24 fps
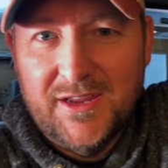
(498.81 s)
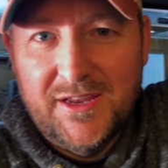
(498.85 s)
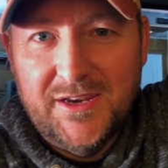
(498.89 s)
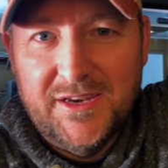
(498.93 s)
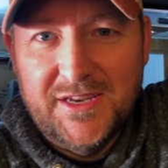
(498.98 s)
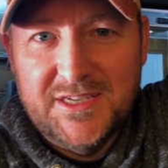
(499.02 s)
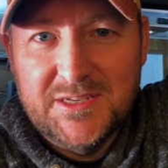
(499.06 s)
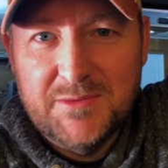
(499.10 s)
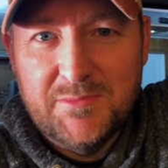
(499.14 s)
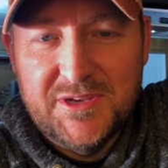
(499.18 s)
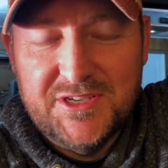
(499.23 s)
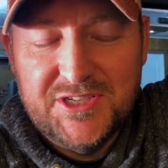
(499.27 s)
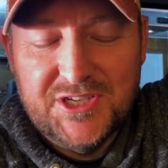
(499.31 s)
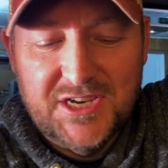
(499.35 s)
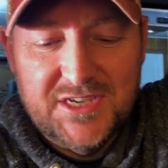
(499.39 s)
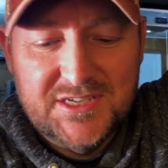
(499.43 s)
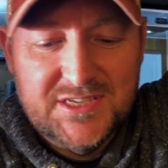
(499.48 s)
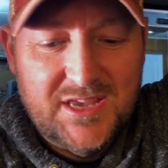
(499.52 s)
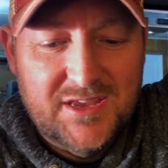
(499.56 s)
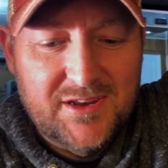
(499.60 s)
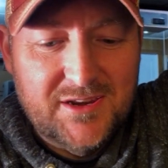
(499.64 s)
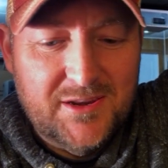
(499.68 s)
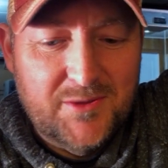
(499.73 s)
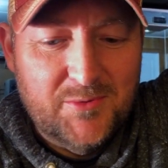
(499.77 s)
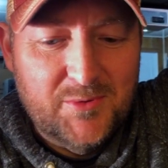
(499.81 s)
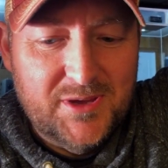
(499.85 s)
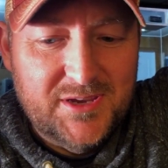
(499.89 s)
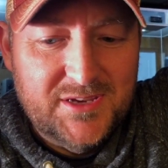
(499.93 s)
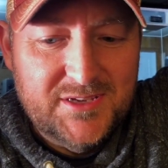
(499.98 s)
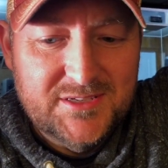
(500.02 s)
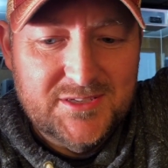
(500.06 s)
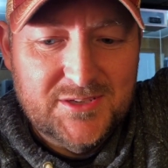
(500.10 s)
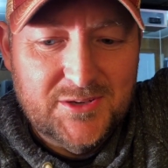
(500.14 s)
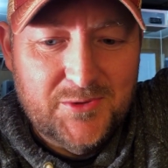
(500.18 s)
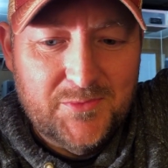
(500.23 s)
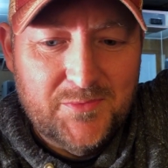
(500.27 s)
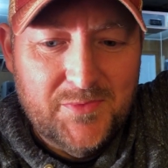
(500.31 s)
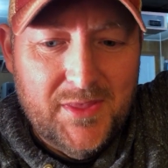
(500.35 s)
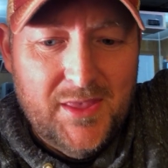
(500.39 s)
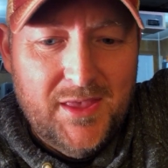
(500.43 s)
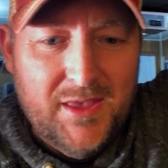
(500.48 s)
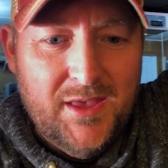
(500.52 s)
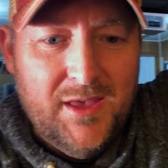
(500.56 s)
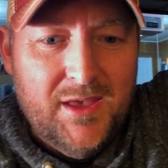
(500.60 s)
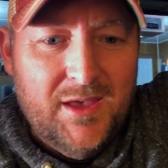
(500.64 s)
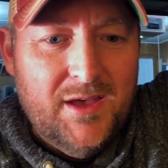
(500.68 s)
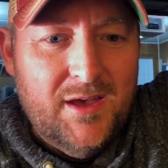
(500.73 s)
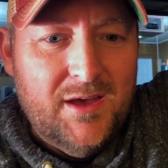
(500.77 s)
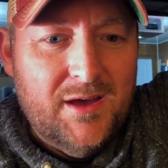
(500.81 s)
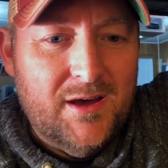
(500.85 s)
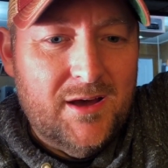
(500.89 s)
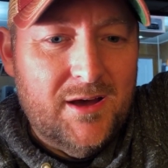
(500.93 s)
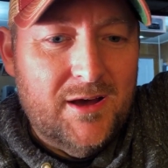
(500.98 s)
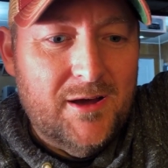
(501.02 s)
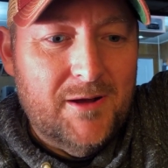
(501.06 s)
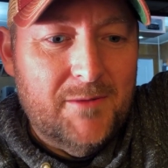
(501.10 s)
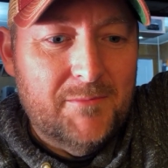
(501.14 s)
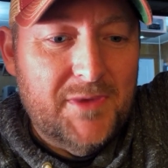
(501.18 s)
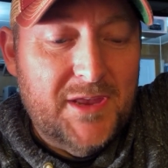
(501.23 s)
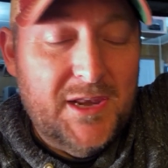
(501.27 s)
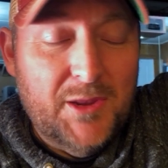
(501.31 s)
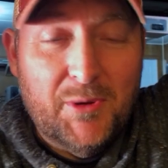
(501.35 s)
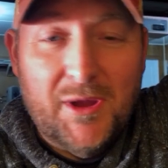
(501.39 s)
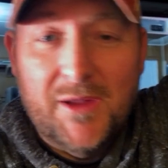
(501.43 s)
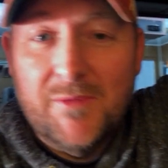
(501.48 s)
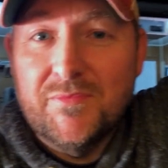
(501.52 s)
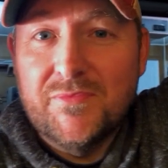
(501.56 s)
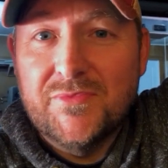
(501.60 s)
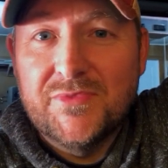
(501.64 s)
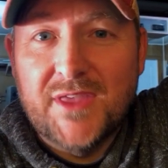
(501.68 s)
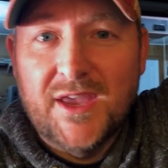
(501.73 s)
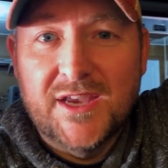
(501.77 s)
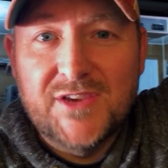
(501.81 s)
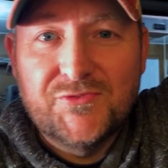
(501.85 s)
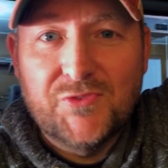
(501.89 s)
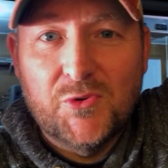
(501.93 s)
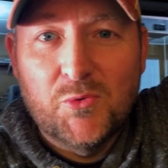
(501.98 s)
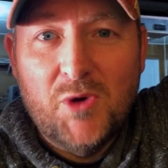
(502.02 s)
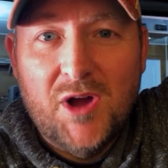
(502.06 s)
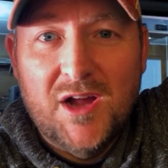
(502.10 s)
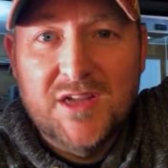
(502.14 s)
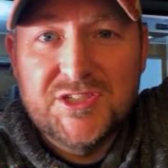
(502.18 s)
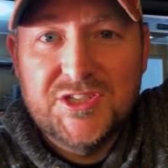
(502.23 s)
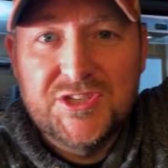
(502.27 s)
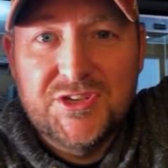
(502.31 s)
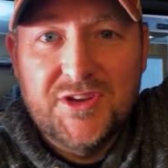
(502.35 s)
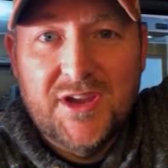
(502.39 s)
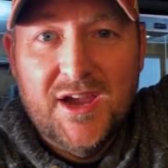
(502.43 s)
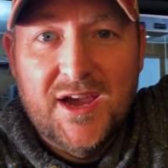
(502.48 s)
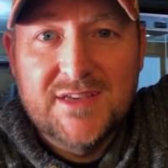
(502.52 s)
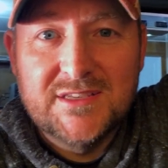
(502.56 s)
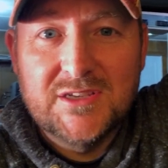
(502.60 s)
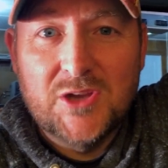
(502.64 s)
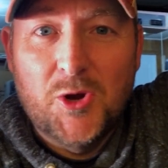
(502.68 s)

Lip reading: It needs to be changed out anyway. So anyway, thanks for watching, you guys.